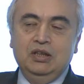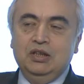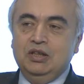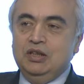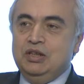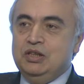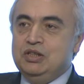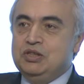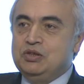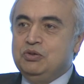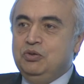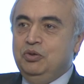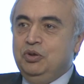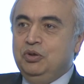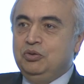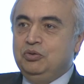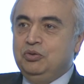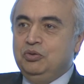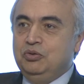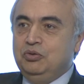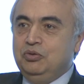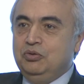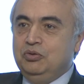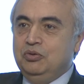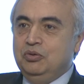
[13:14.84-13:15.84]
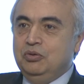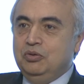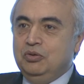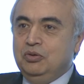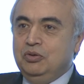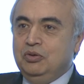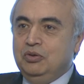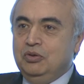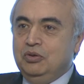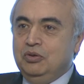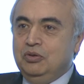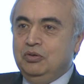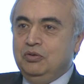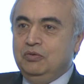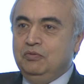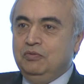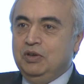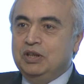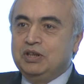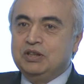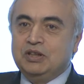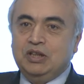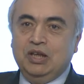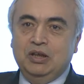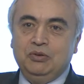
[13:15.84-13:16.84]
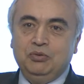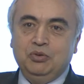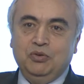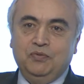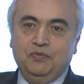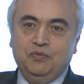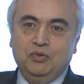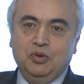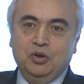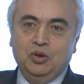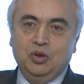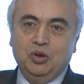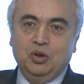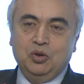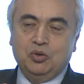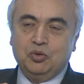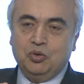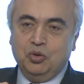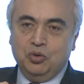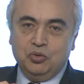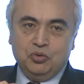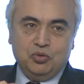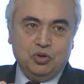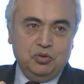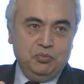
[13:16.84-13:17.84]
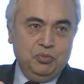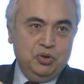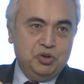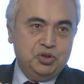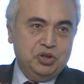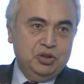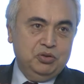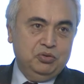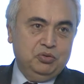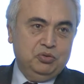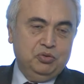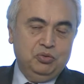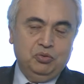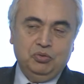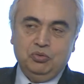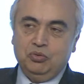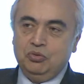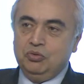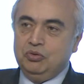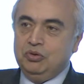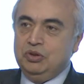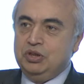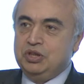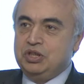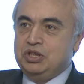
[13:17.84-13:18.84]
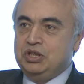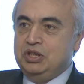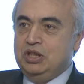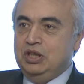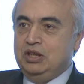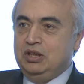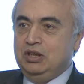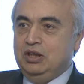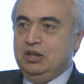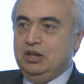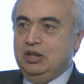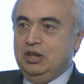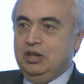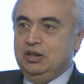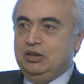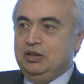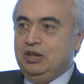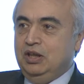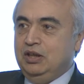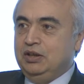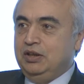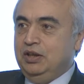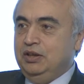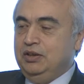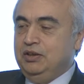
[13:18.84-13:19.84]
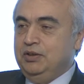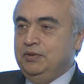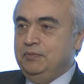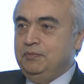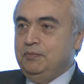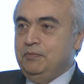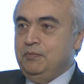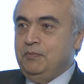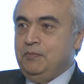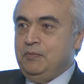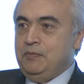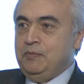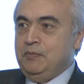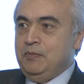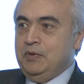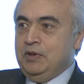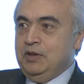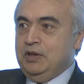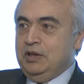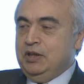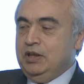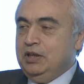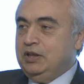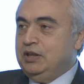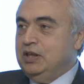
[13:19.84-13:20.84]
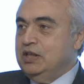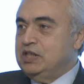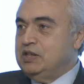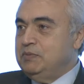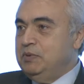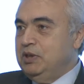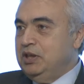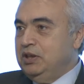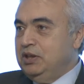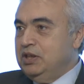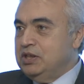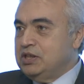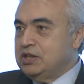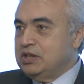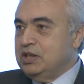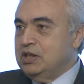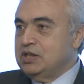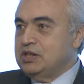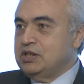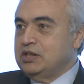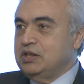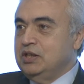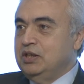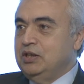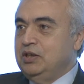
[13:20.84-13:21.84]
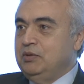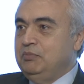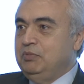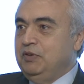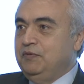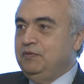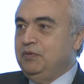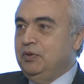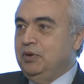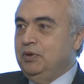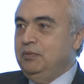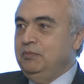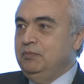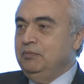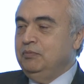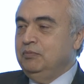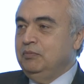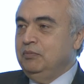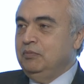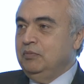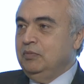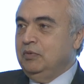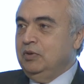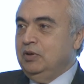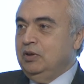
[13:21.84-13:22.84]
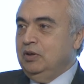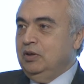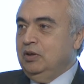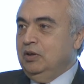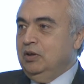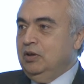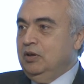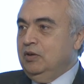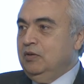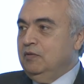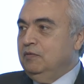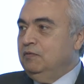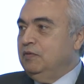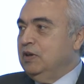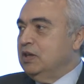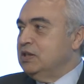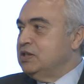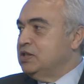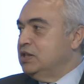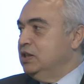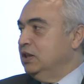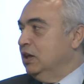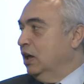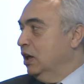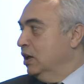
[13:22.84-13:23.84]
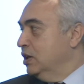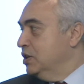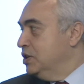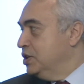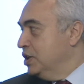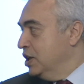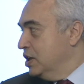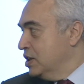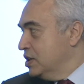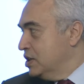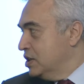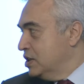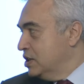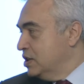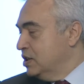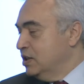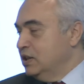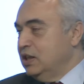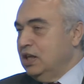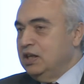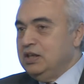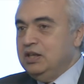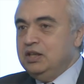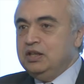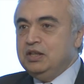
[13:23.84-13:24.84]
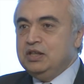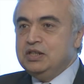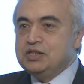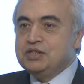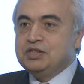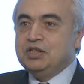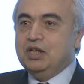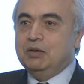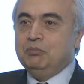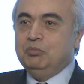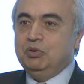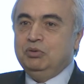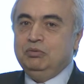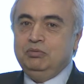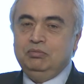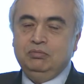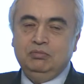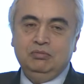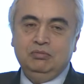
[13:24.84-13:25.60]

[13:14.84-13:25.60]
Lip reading: is going to do what kind of contribution to reach that target? It has been discussed before, once in Algiers, then in Istanbul,